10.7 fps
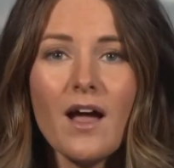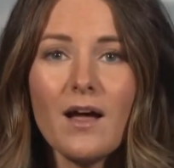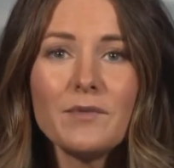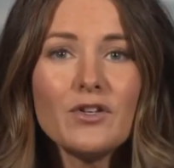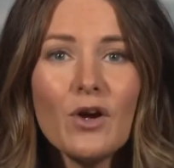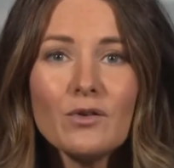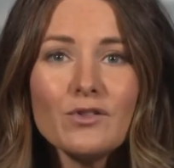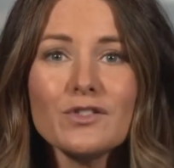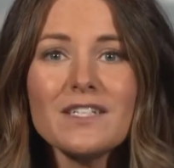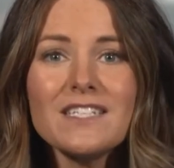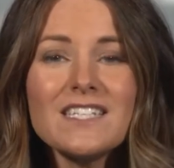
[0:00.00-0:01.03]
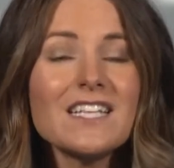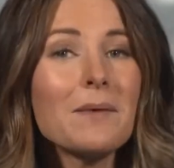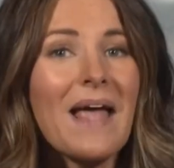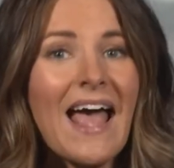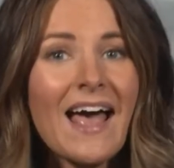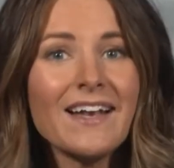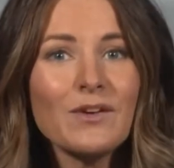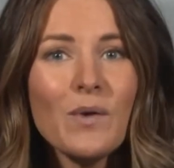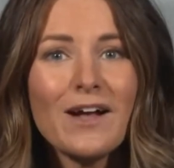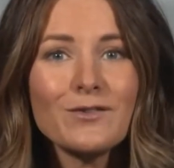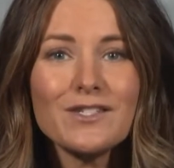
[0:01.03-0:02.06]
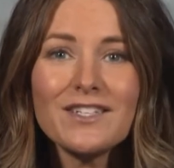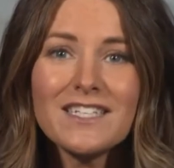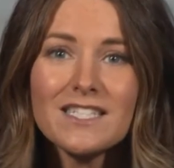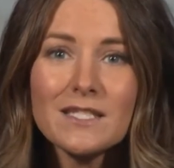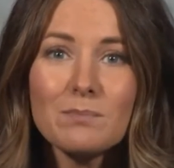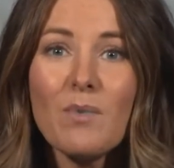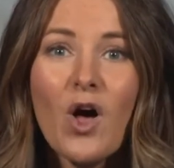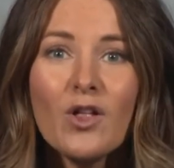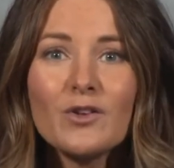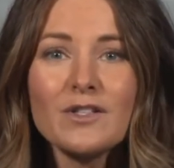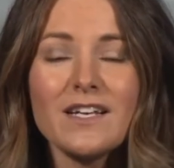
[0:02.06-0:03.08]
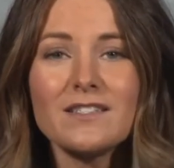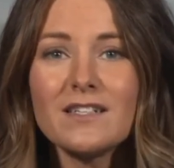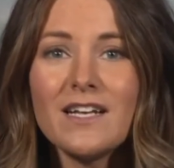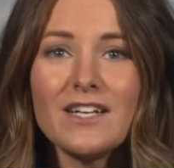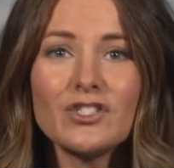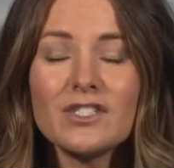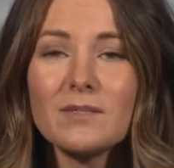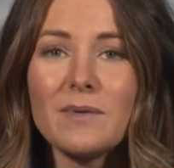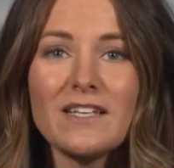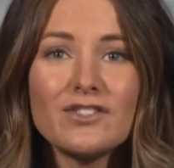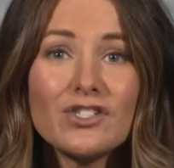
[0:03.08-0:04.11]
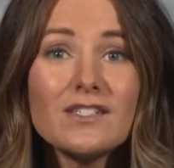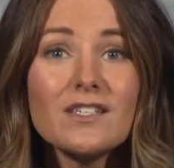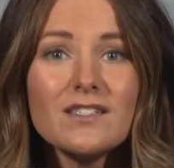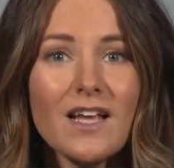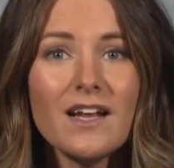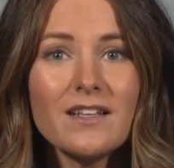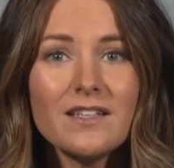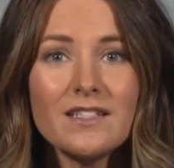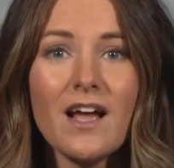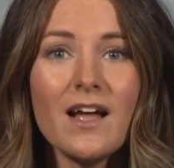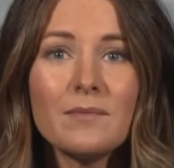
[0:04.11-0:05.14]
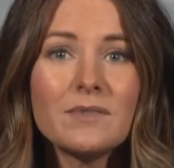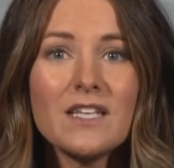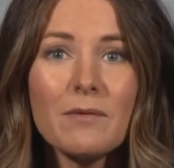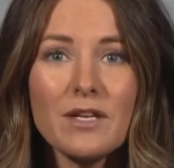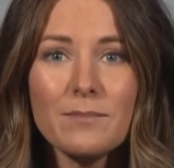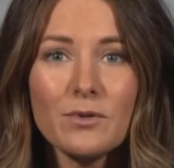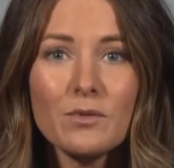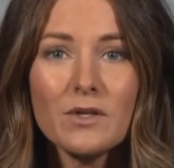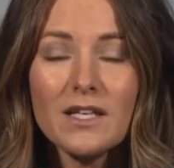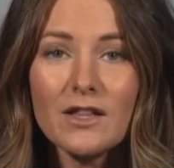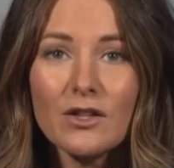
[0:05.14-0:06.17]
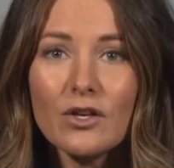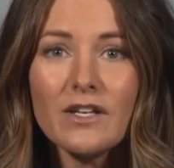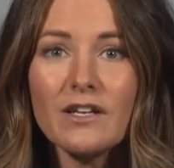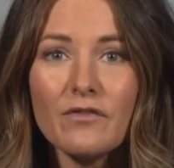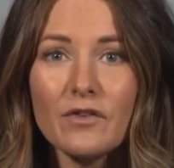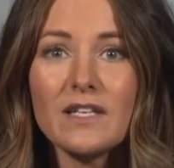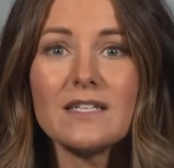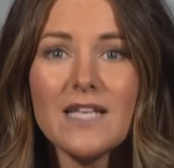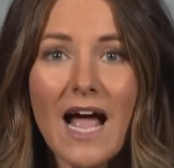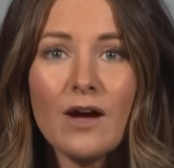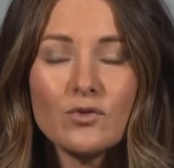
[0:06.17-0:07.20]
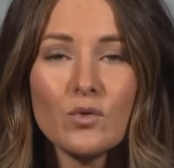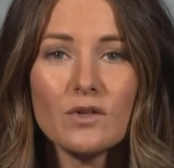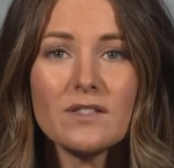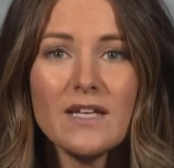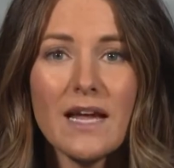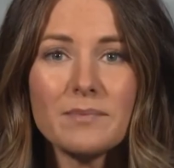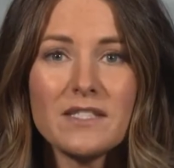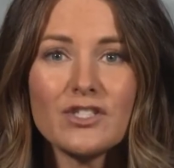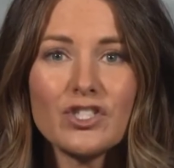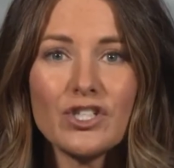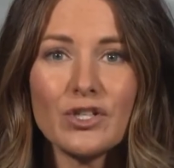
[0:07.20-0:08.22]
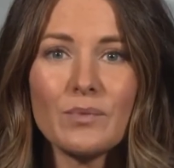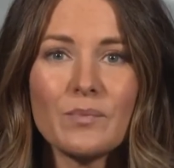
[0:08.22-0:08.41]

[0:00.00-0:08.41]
you don't usually see them adding routes to these smaller destinations, but that's just a sign of the times that people are really looking for these outdoor escapes this year.